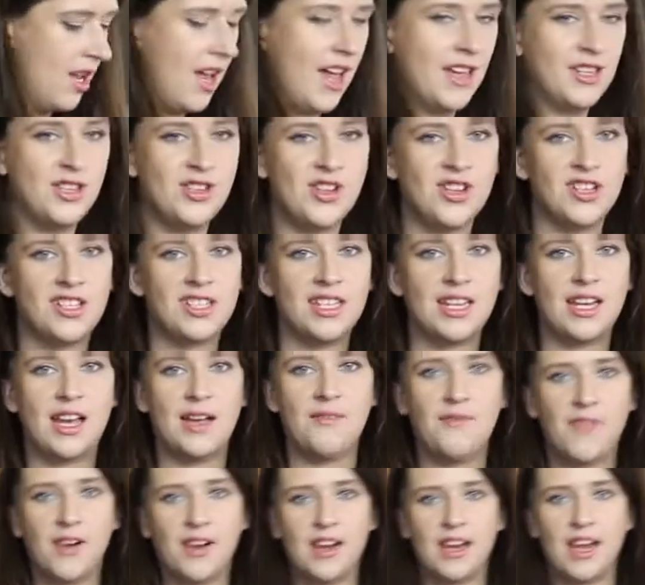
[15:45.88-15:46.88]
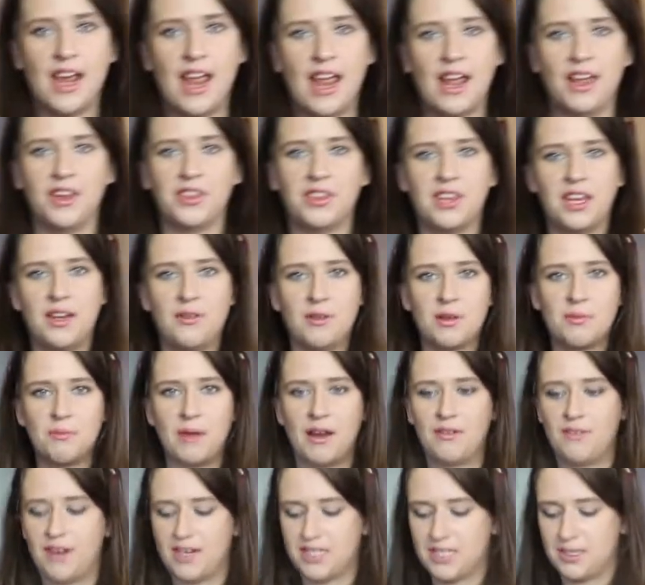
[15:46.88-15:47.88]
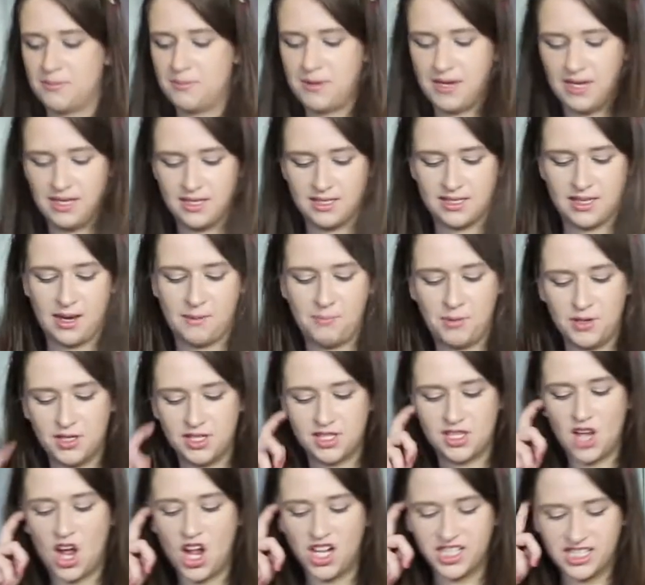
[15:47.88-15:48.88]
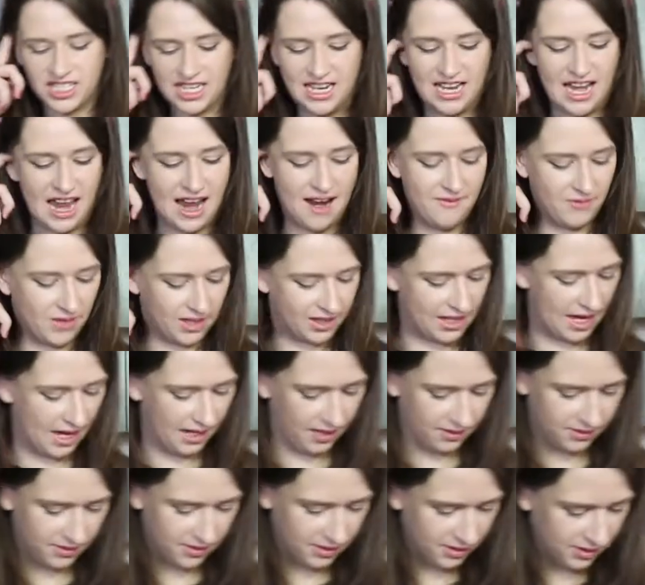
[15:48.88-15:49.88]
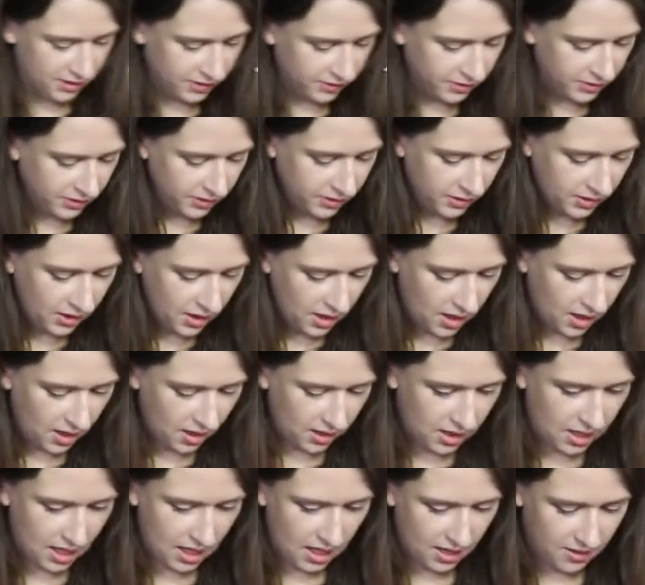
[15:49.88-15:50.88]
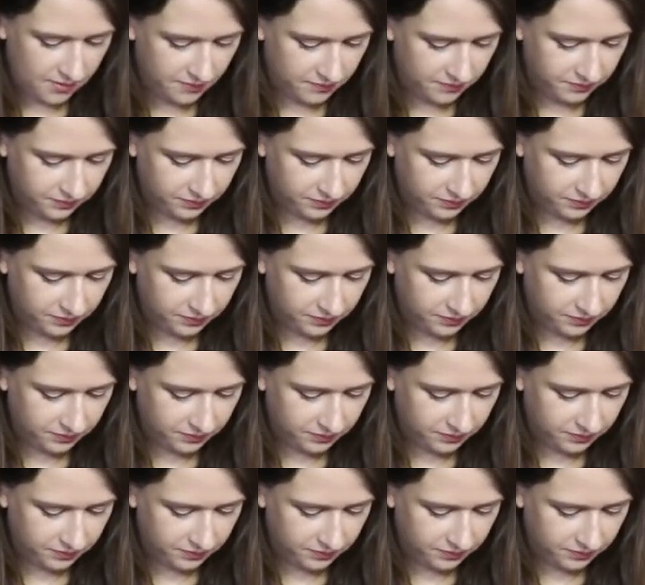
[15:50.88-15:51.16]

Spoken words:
As you can see, I'm very healthy with my recipes. I put salt in everything. Okay.